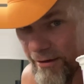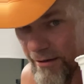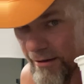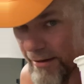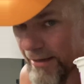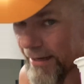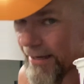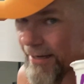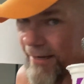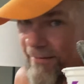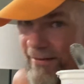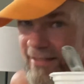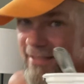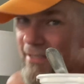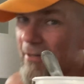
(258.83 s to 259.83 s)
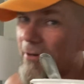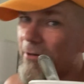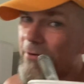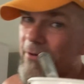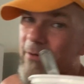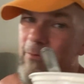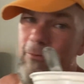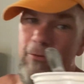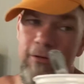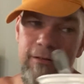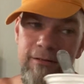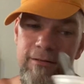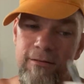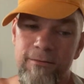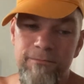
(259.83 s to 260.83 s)
gonna have that sour cream, boy.
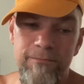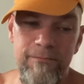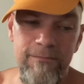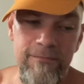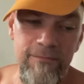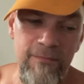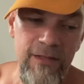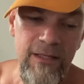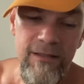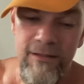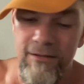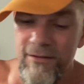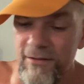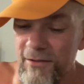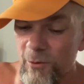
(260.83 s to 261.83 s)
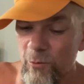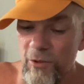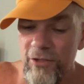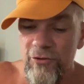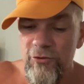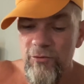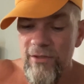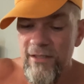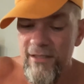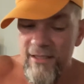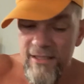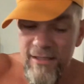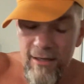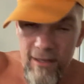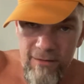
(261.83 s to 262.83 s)
So when you drink this
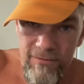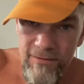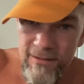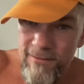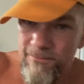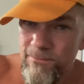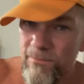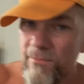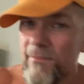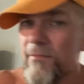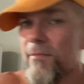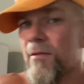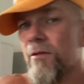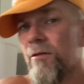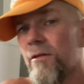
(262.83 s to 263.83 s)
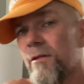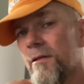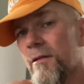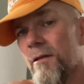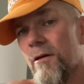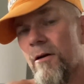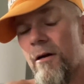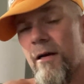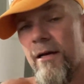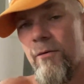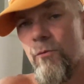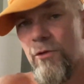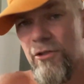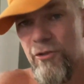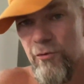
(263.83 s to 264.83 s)
coffee, all right,
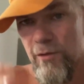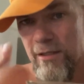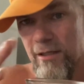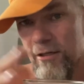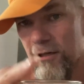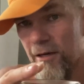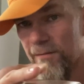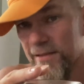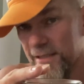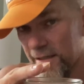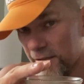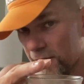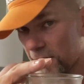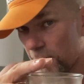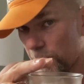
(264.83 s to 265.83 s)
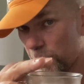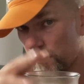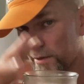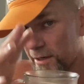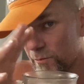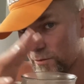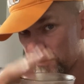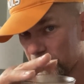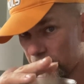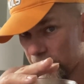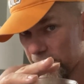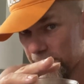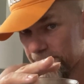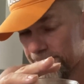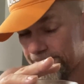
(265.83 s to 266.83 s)
when you drink the coffee, it's gonna calm your mind with the
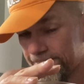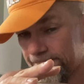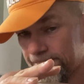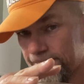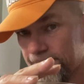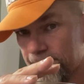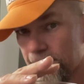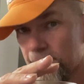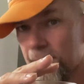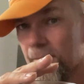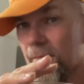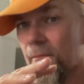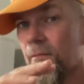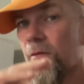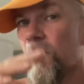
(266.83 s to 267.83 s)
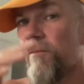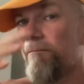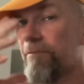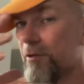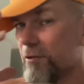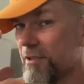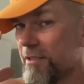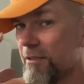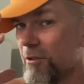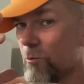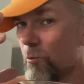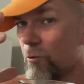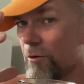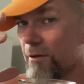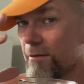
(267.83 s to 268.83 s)
cream. First thing in the
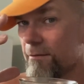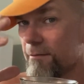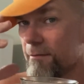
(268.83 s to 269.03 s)
morning.